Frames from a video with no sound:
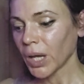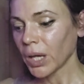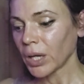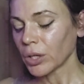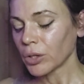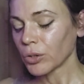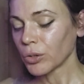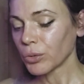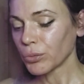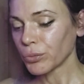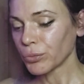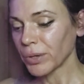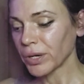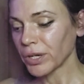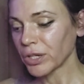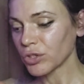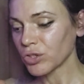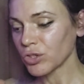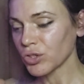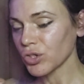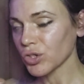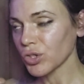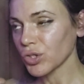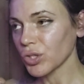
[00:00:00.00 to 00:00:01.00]
You
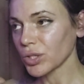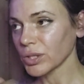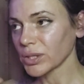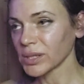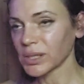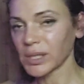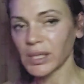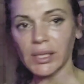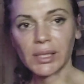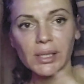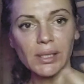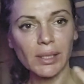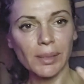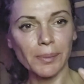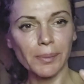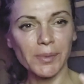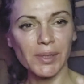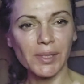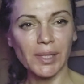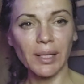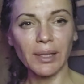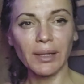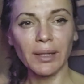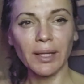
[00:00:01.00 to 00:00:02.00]
arrange systems
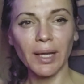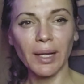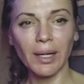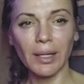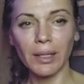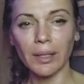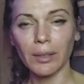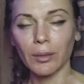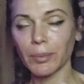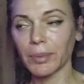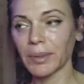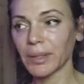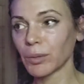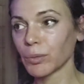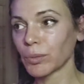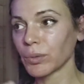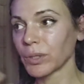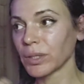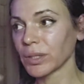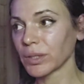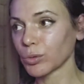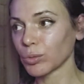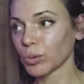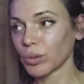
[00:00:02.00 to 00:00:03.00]
that take a little bit of
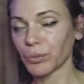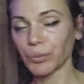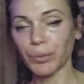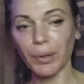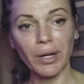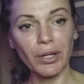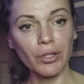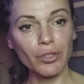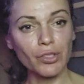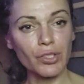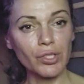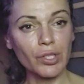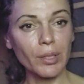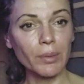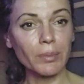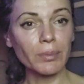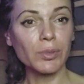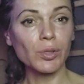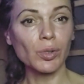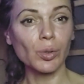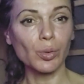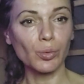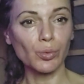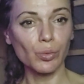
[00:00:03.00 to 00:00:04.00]
work to arrange them,
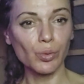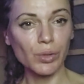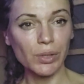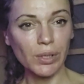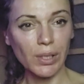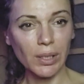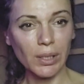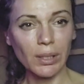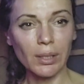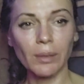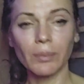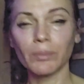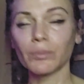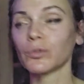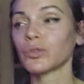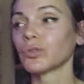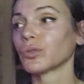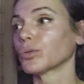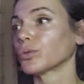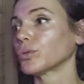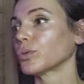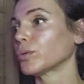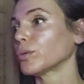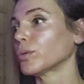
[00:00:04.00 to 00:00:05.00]
so to see them,
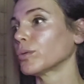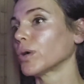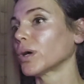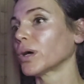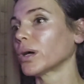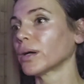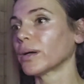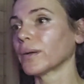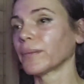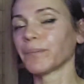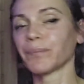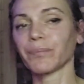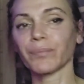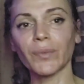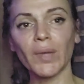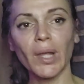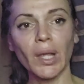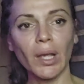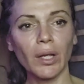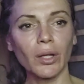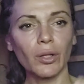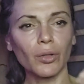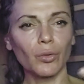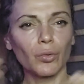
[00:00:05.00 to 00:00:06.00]
to
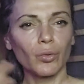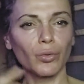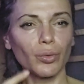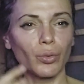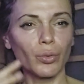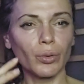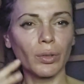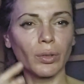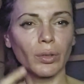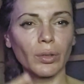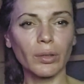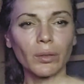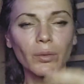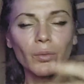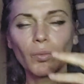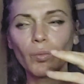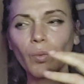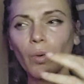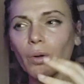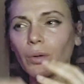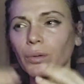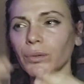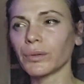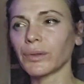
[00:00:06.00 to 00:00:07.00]
do the
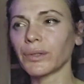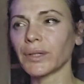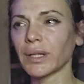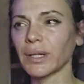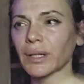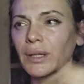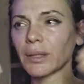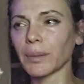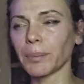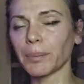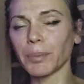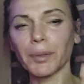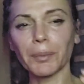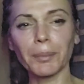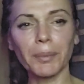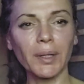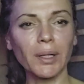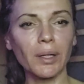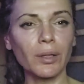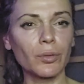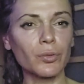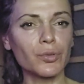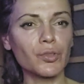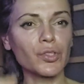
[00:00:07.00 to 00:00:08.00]
watering, the
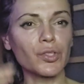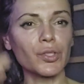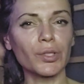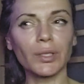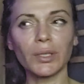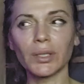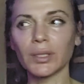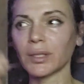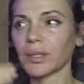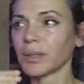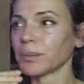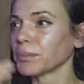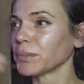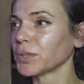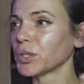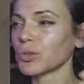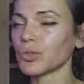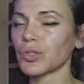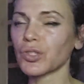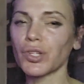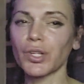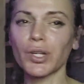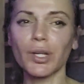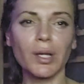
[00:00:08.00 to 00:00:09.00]
permaculture, the
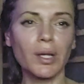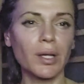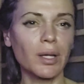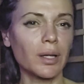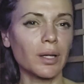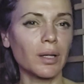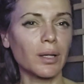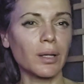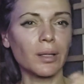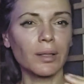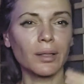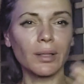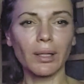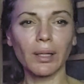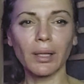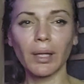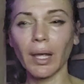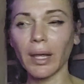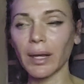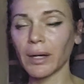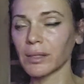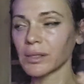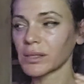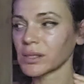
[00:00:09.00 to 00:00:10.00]
mulching, the
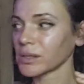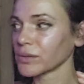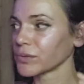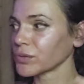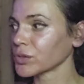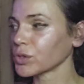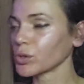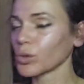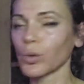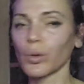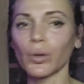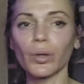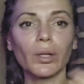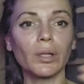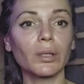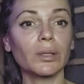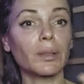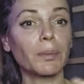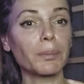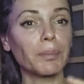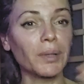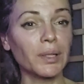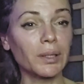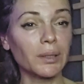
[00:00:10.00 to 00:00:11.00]
layers of soil, the
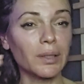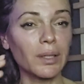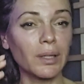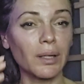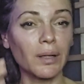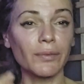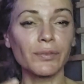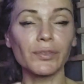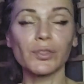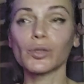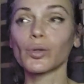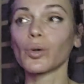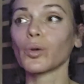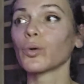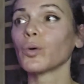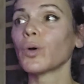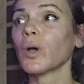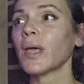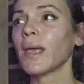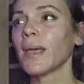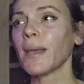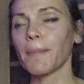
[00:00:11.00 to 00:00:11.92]
building of soil.